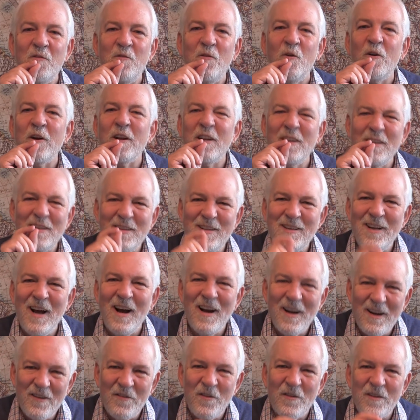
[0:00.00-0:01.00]
forked
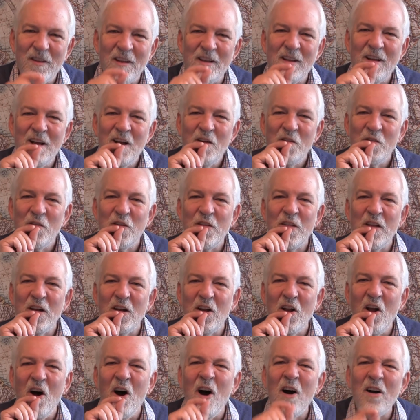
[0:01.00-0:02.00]
tongue, for the
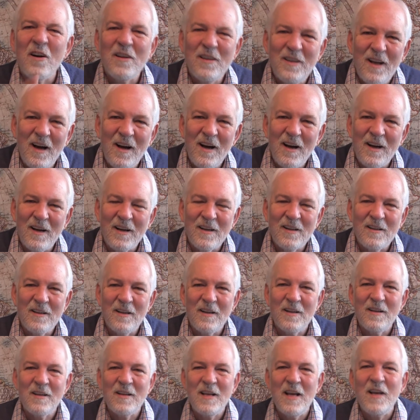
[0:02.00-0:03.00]
long tongue,
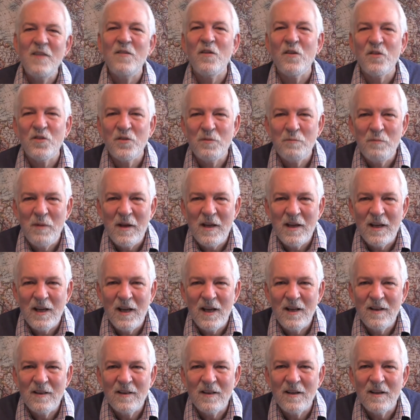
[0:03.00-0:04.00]
the evil
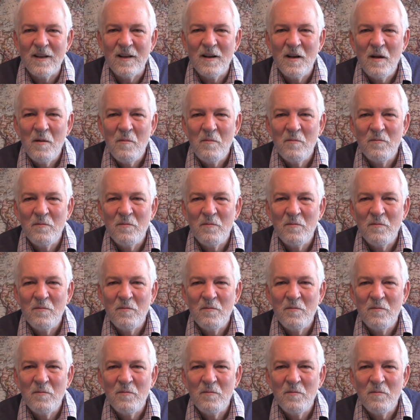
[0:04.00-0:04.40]
speaking, the